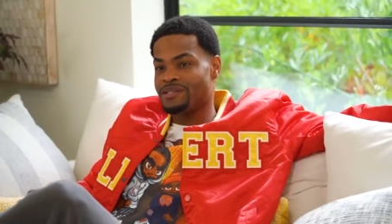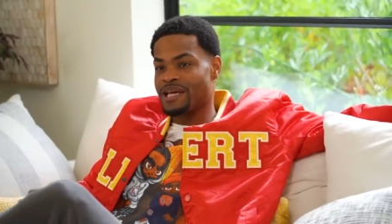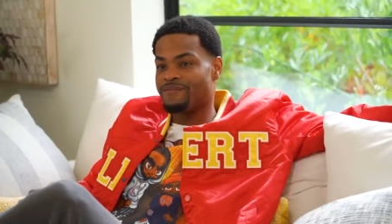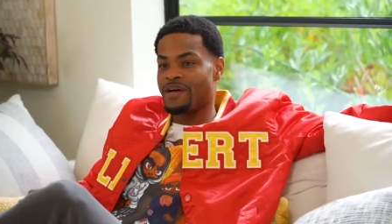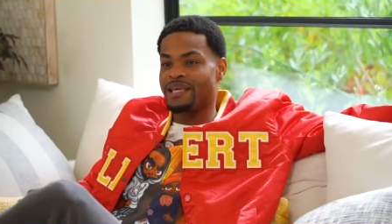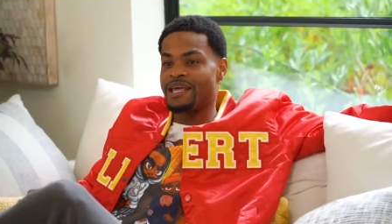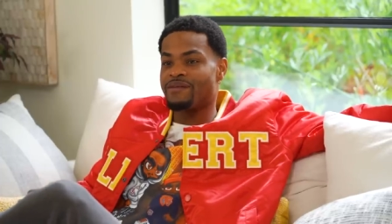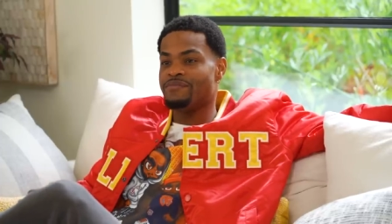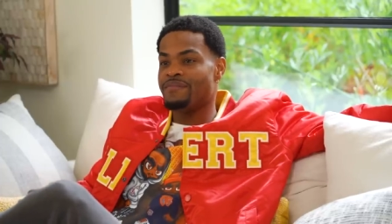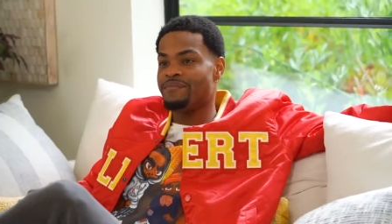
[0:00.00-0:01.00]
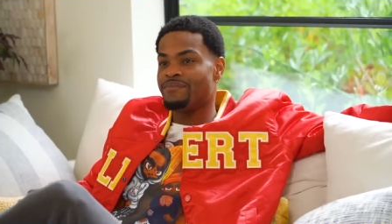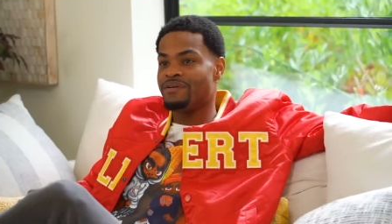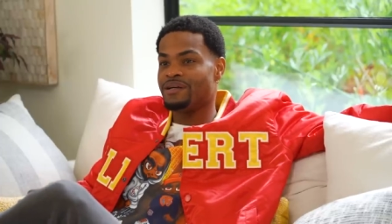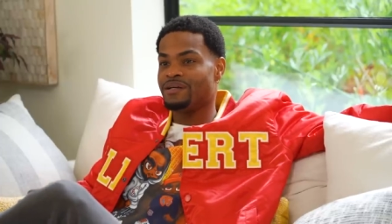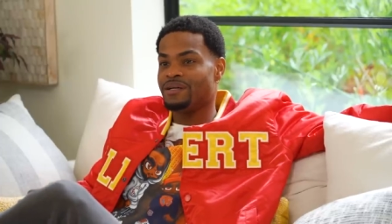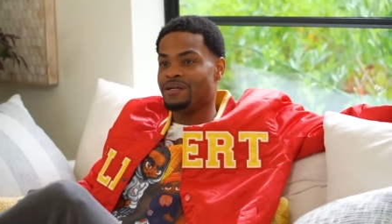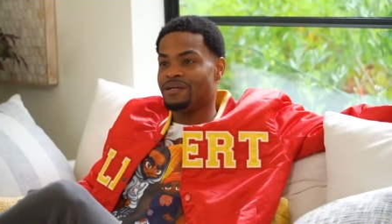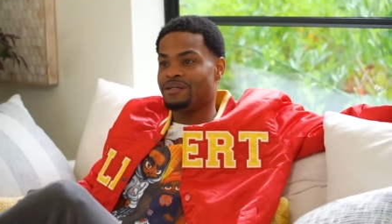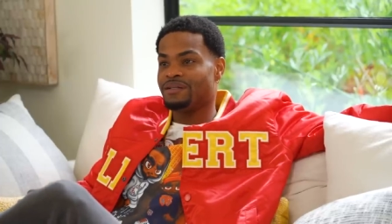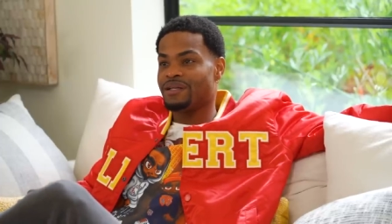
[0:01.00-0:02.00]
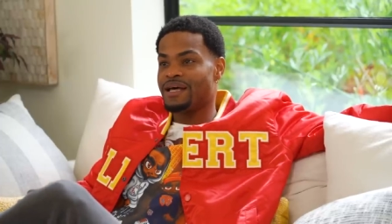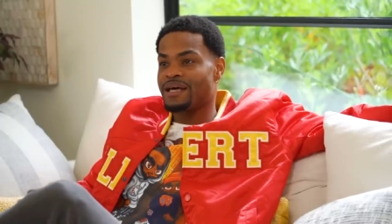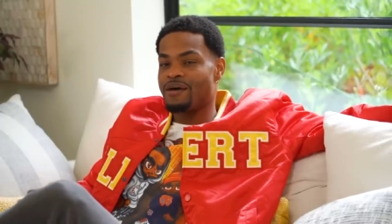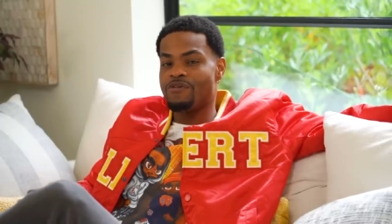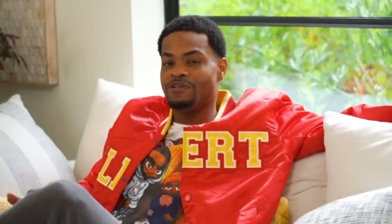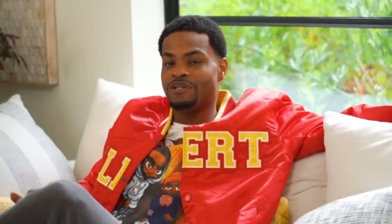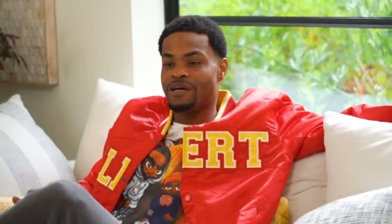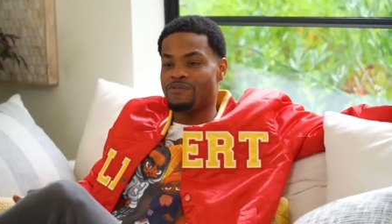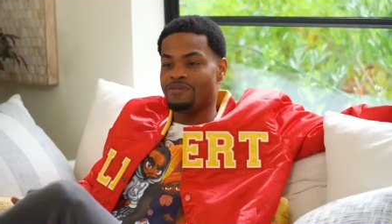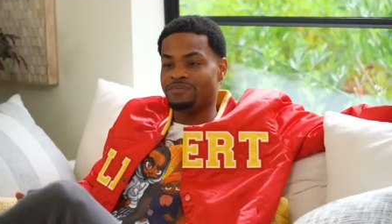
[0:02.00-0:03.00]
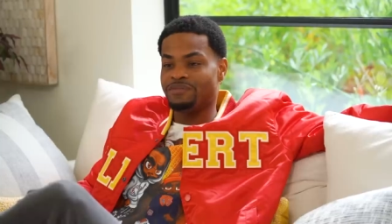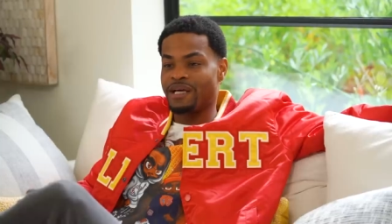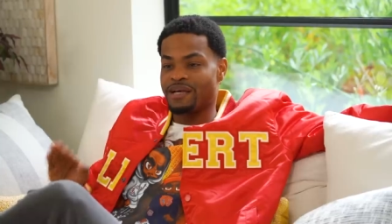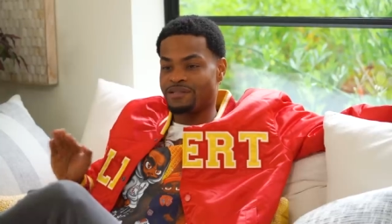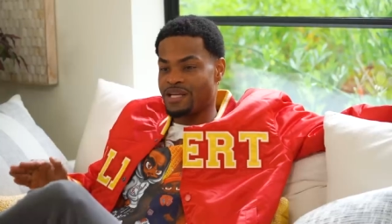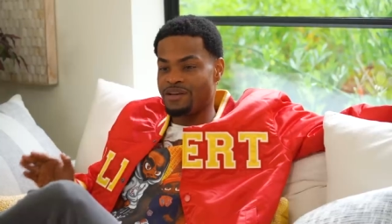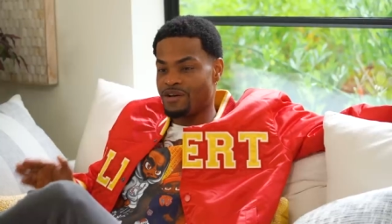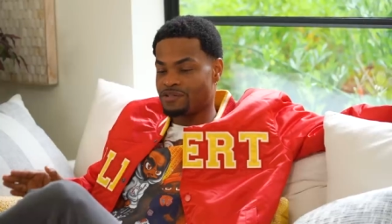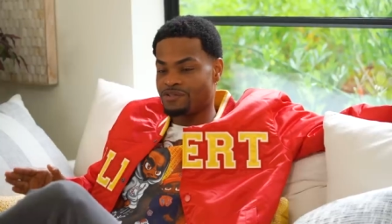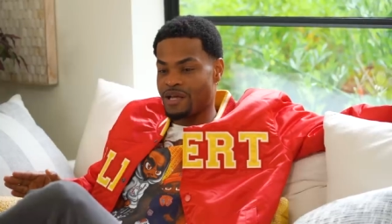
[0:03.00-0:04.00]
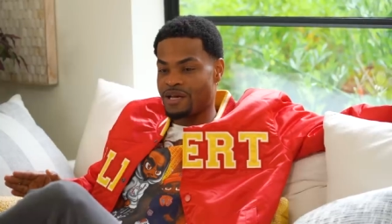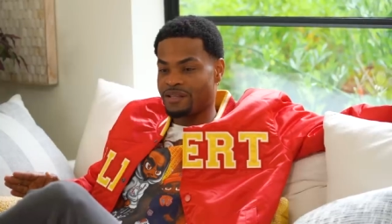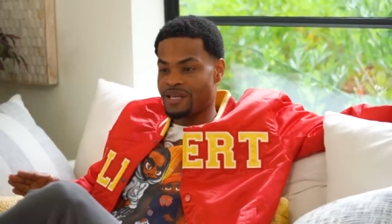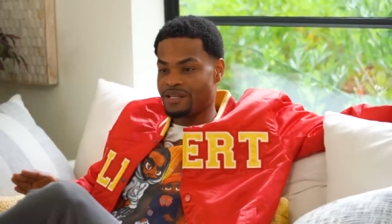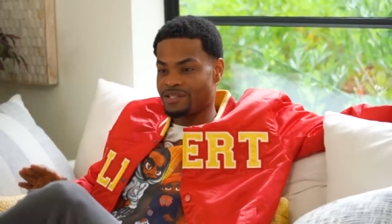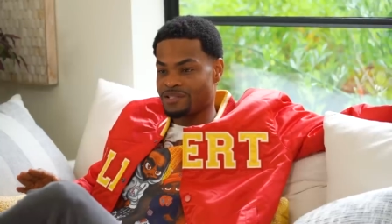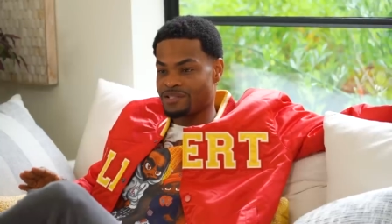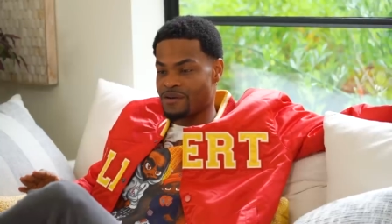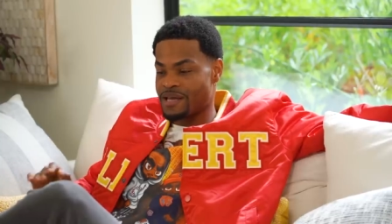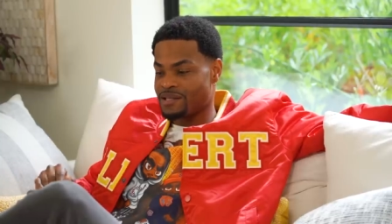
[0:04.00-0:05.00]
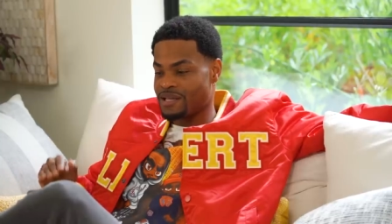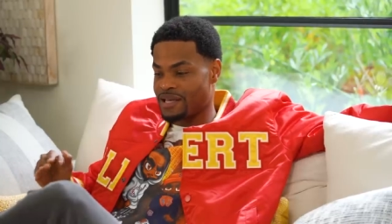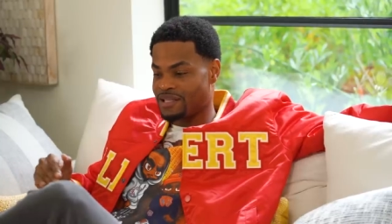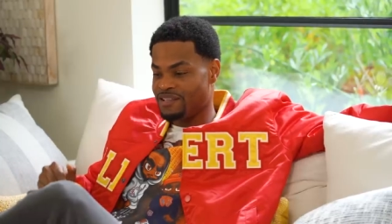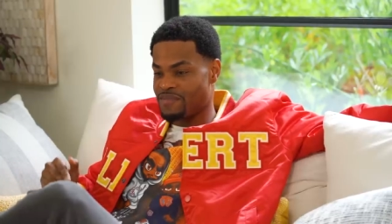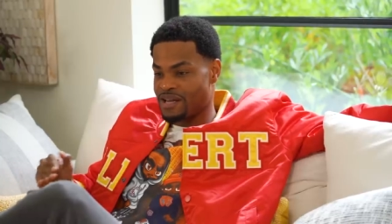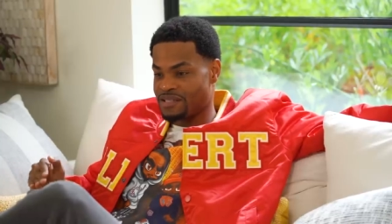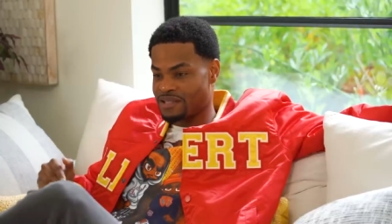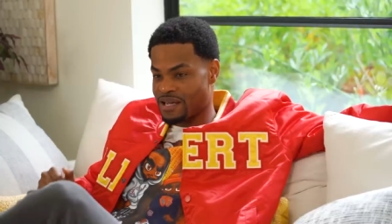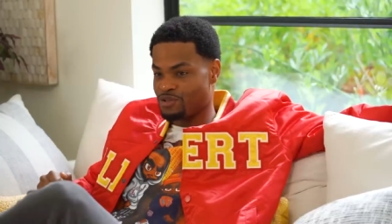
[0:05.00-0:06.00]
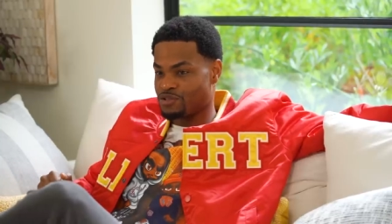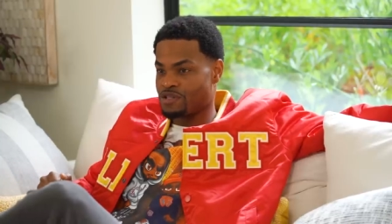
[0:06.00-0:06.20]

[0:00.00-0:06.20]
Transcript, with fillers: Like if I can't remember it, like I won't I won't like I'll say no to a lot of things just so I can like keep my schedule.